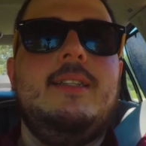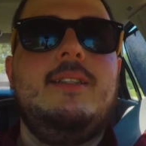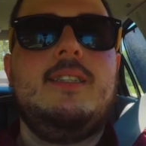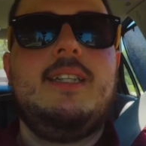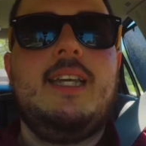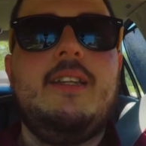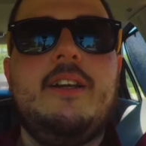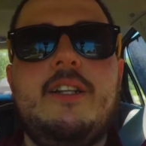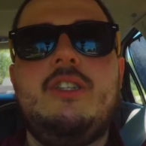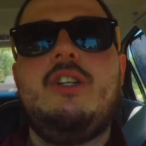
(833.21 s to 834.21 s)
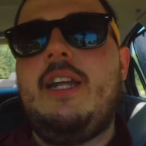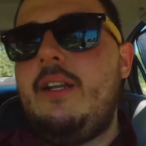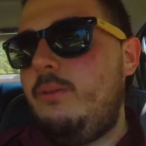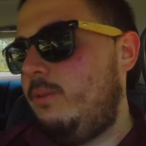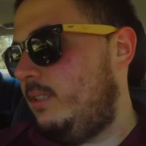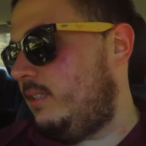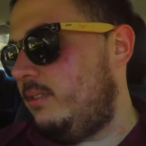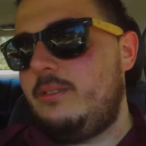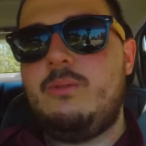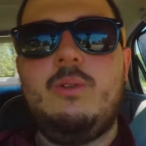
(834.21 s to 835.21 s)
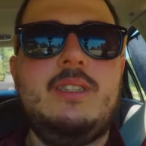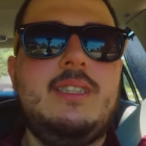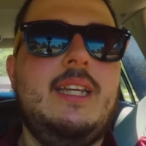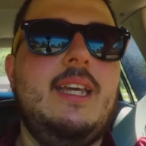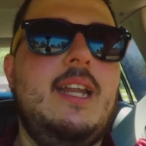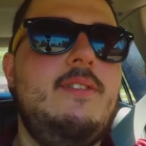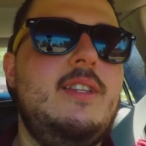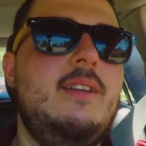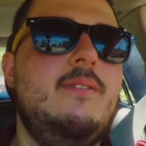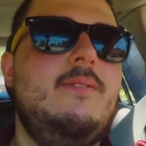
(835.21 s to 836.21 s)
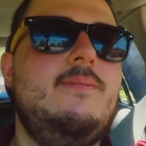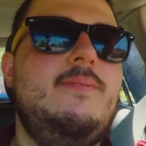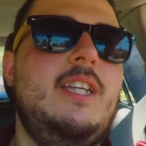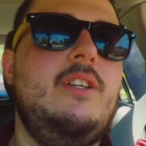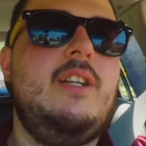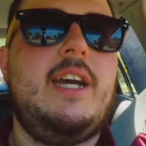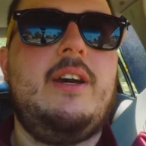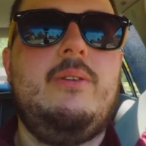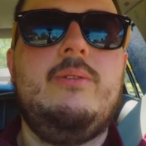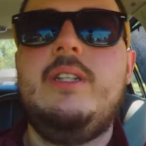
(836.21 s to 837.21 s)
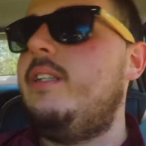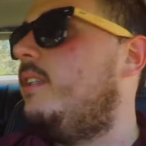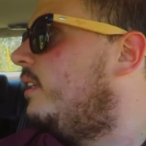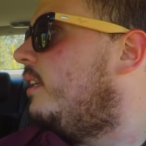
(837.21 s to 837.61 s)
Looks like they're gonna try to once they get everything figured out with